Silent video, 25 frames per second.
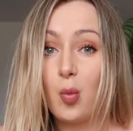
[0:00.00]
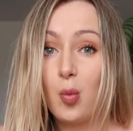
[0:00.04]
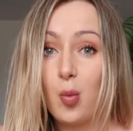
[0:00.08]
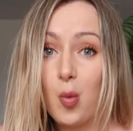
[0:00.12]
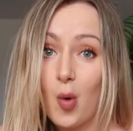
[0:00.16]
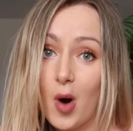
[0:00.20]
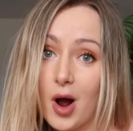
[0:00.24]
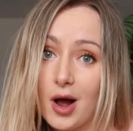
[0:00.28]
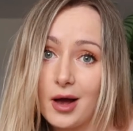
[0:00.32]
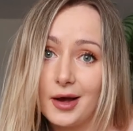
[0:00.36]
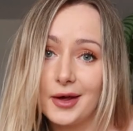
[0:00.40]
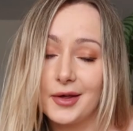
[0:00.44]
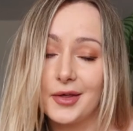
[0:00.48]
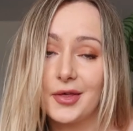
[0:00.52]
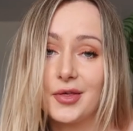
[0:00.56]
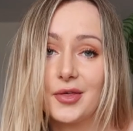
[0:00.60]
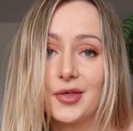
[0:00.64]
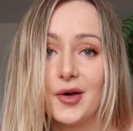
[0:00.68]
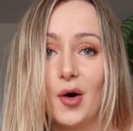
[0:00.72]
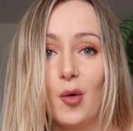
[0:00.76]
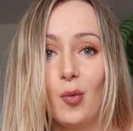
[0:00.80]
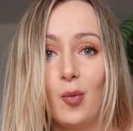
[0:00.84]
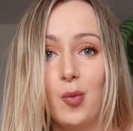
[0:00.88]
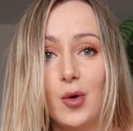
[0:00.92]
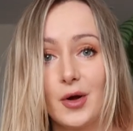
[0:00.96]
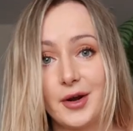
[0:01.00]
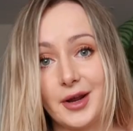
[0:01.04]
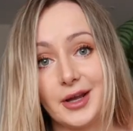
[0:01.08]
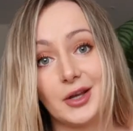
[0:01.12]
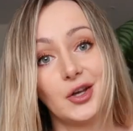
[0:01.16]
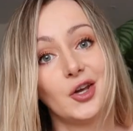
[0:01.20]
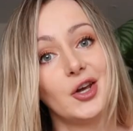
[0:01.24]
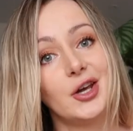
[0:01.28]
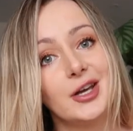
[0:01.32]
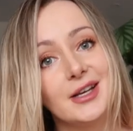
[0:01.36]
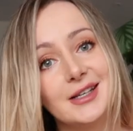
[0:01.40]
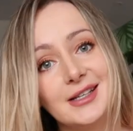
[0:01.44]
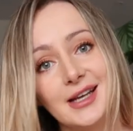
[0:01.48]
worth what I
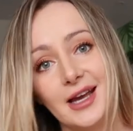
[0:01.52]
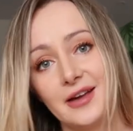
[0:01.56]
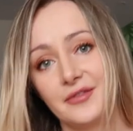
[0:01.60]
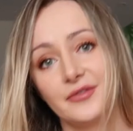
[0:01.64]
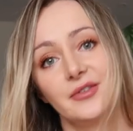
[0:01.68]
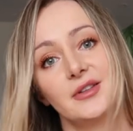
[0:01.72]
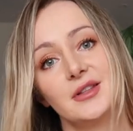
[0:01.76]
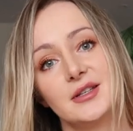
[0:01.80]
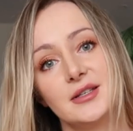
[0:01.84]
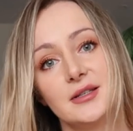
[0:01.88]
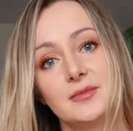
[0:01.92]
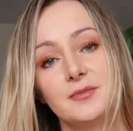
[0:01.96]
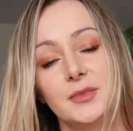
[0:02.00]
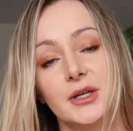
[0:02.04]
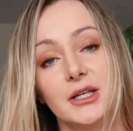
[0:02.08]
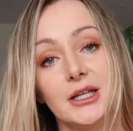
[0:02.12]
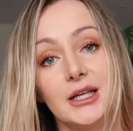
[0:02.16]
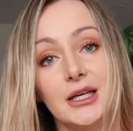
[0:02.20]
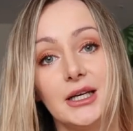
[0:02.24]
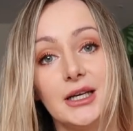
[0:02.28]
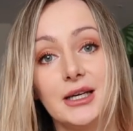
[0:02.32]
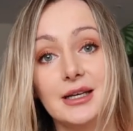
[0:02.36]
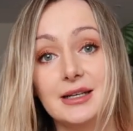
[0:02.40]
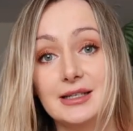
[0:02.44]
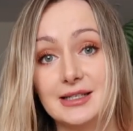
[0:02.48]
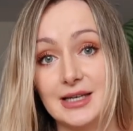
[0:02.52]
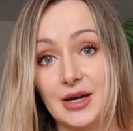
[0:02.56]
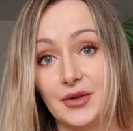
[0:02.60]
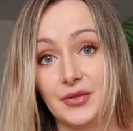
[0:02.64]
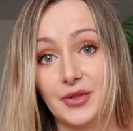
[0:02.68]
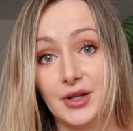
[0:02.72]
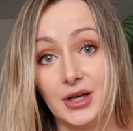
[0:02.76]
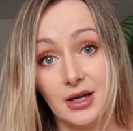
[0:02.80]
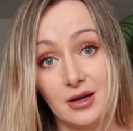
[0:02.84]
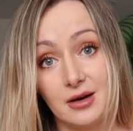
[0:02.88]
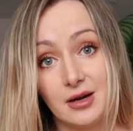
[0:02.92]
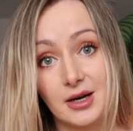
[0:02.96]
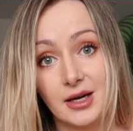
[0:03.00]
could get for this money down
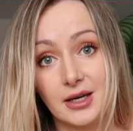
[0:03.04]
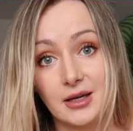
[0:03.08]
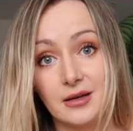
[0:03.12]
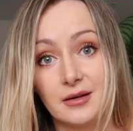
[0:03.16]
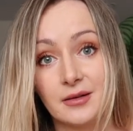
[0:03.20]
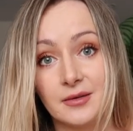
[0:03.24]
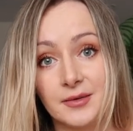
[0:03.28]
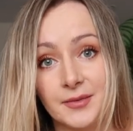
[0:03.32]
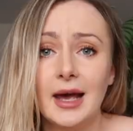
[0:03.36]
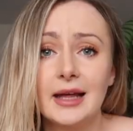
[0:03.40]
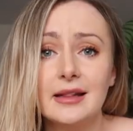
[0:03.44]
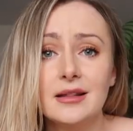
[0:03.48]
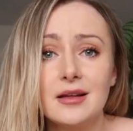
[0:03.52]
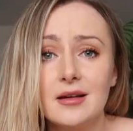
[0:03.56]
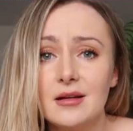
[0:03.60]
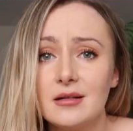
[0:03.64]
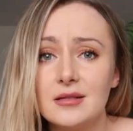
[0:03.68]
the line? And the